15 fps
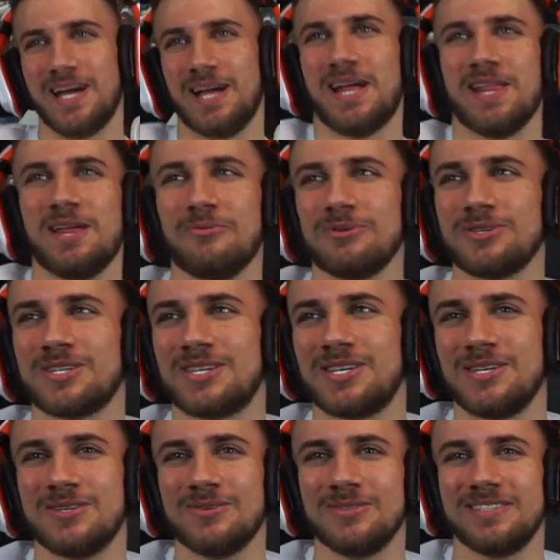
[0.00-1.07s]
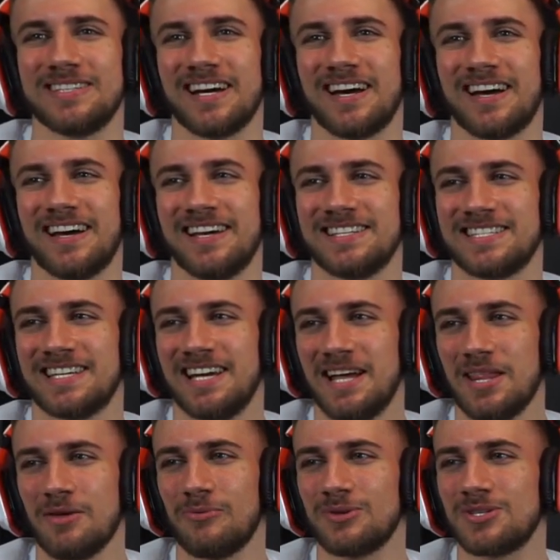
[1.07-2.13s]
That was cute, guys.
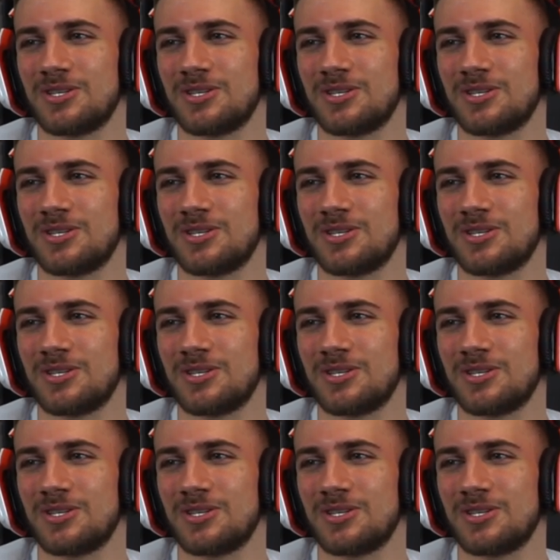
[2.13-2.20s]
That was